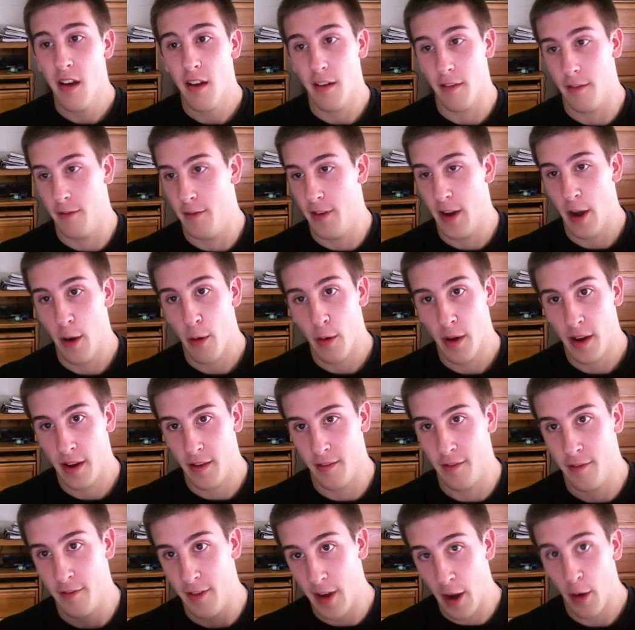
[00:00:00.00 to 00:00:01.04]
Very,
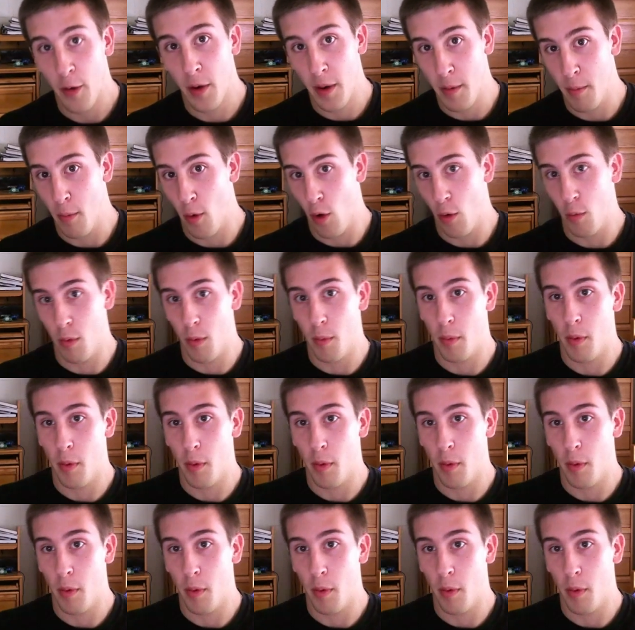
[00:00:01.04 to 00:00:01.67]
very mobile